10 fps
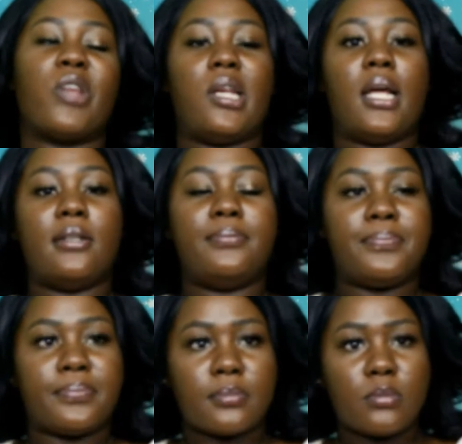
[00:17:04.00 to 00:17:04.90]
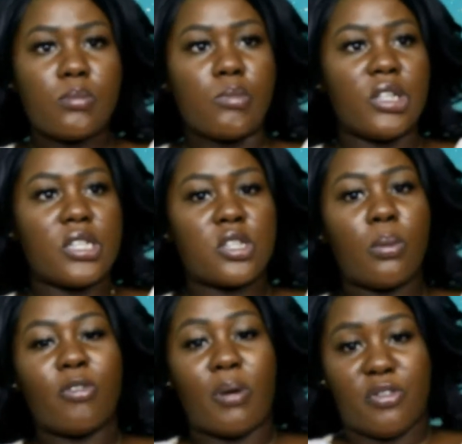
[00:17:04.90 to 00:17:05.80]
then
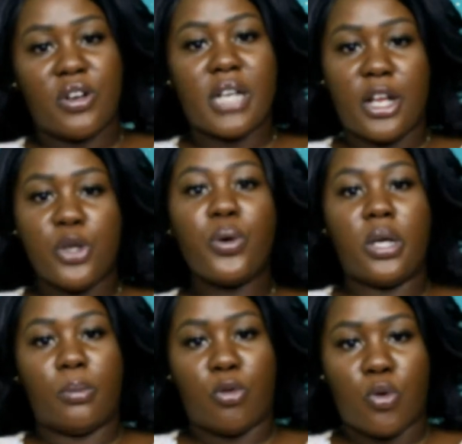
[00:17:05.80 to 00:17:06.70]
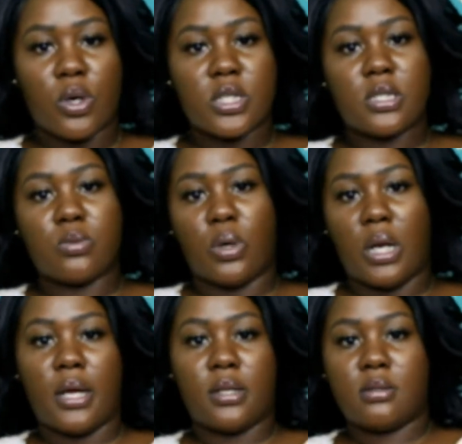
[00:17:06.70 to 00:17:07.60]
some of my friends that knew him, of course, were,
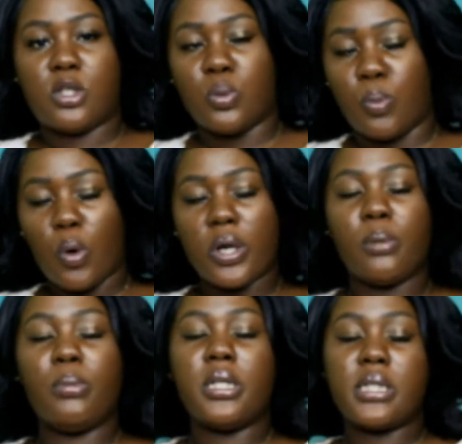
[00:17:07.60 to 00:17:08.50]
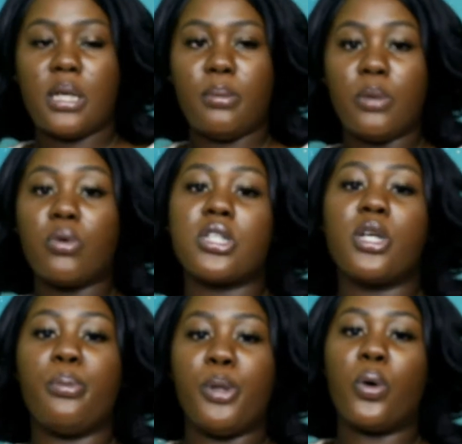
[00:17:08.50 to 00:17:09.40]
like, supporting me, telling me it was
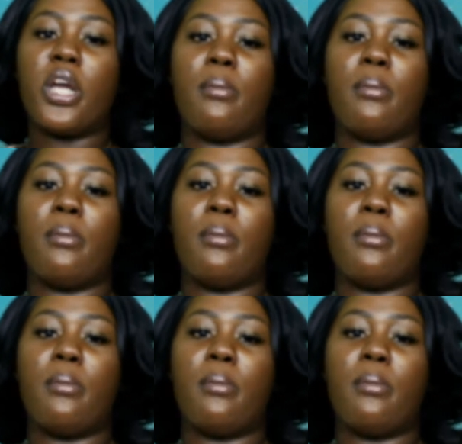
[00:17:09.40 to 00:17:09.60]
going to be okay.